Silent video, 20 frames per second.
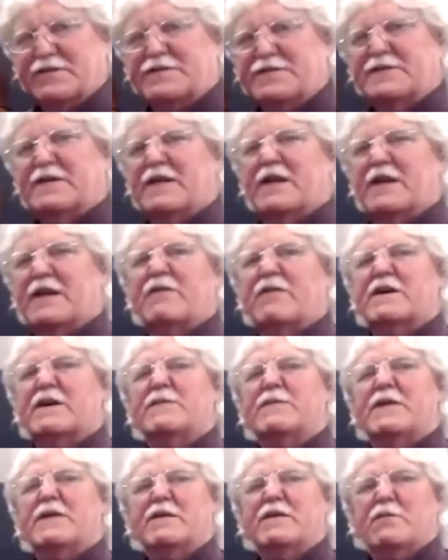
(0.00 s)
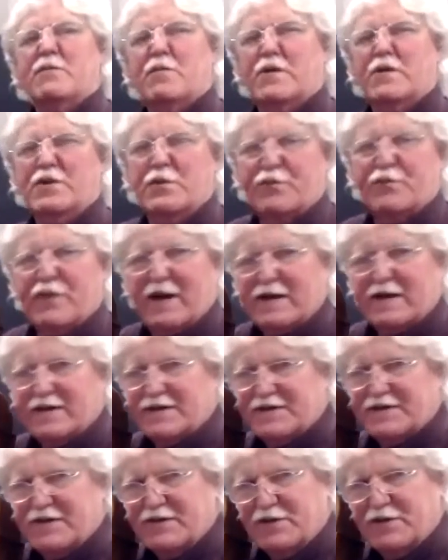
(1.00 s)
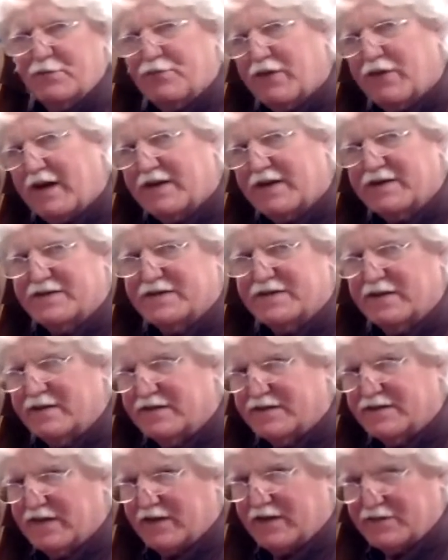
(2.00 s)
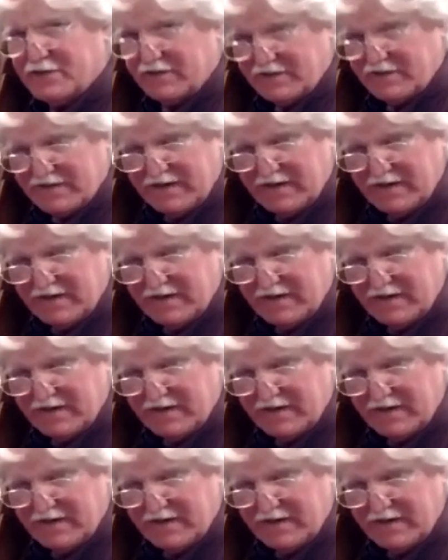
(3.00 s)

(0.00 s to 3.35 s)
And I recommend that when you practice this, you practice it in sections.